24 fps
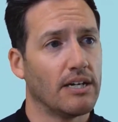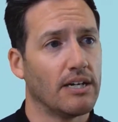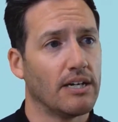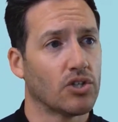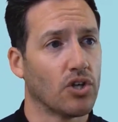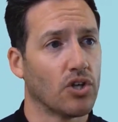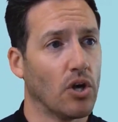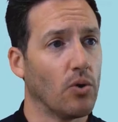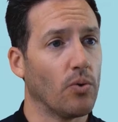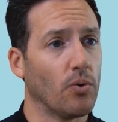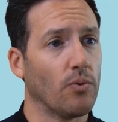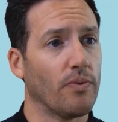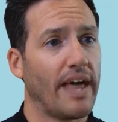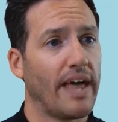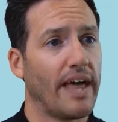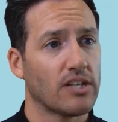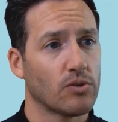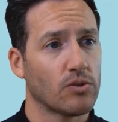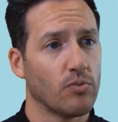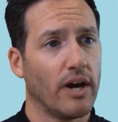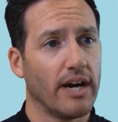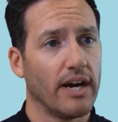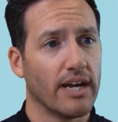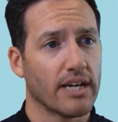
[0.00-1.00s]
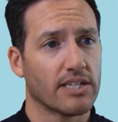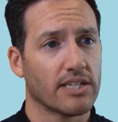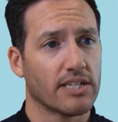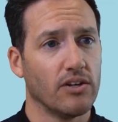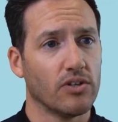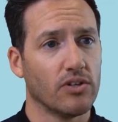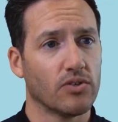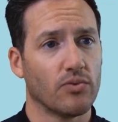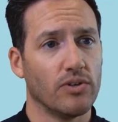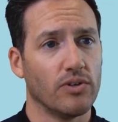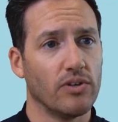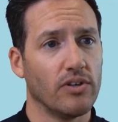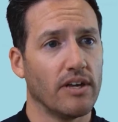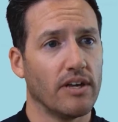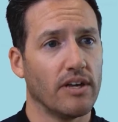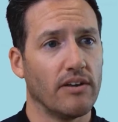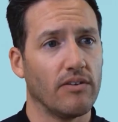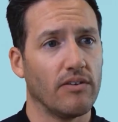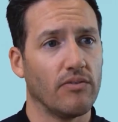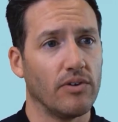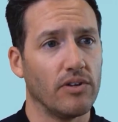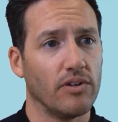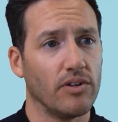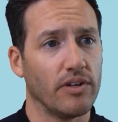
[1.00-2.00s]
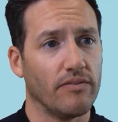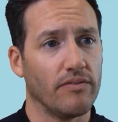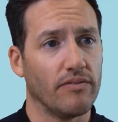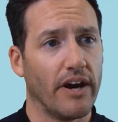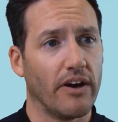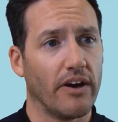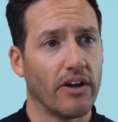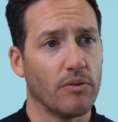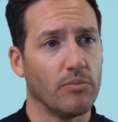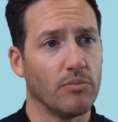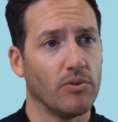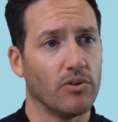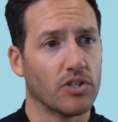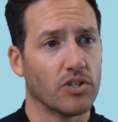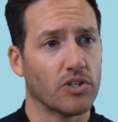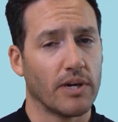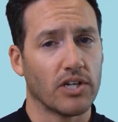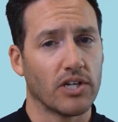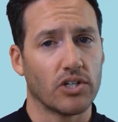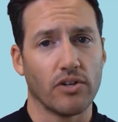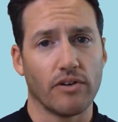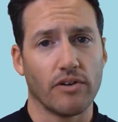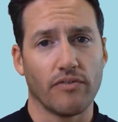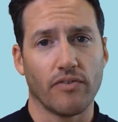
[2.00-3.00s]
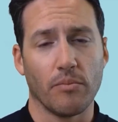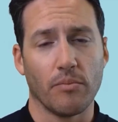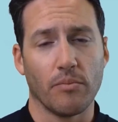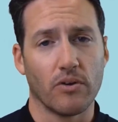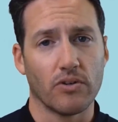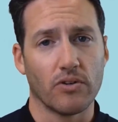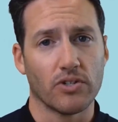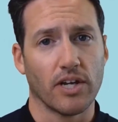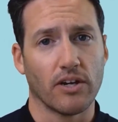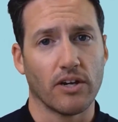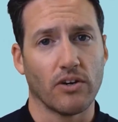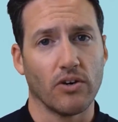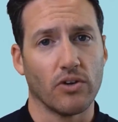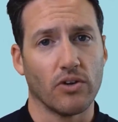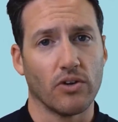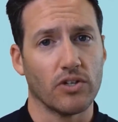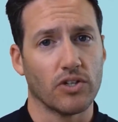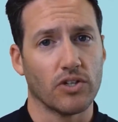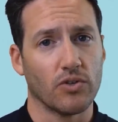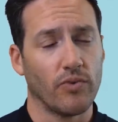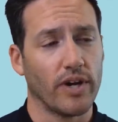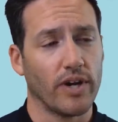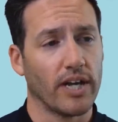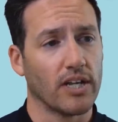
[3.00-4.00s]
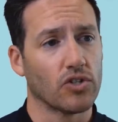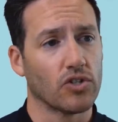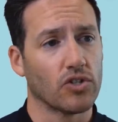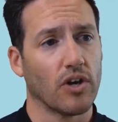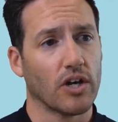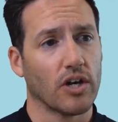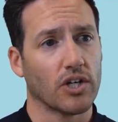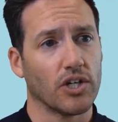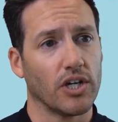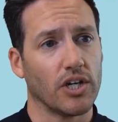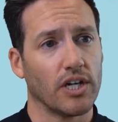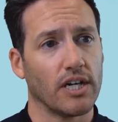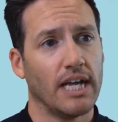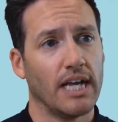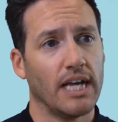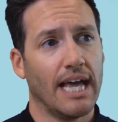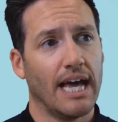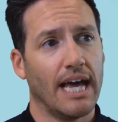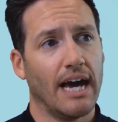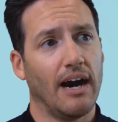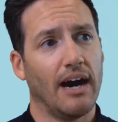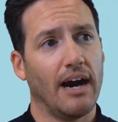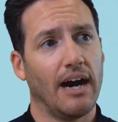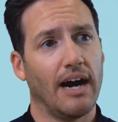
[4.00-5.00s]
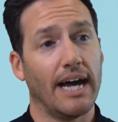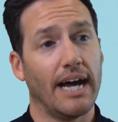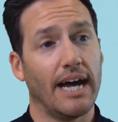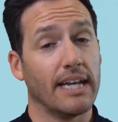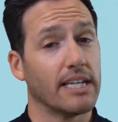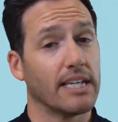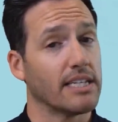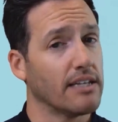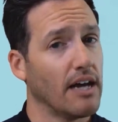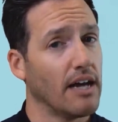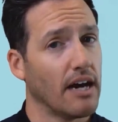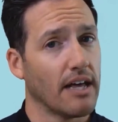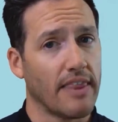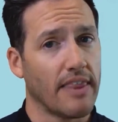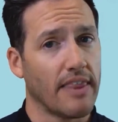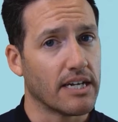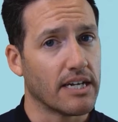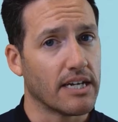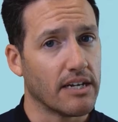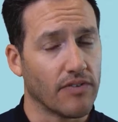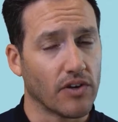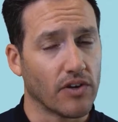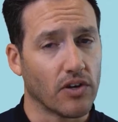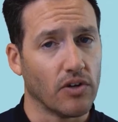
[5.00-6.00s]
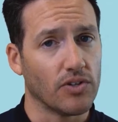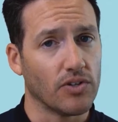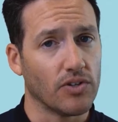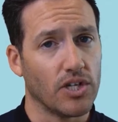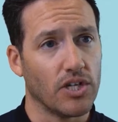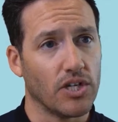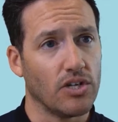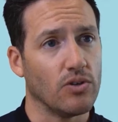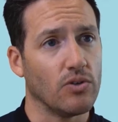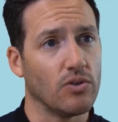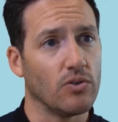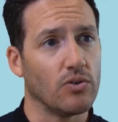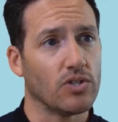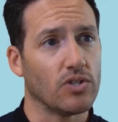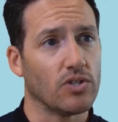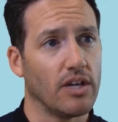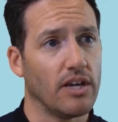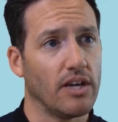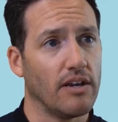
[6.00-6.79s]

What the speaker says: So that's why Excel is really, really valuable, especially for motorcycle collision reconstruction, and it's not difficult to use.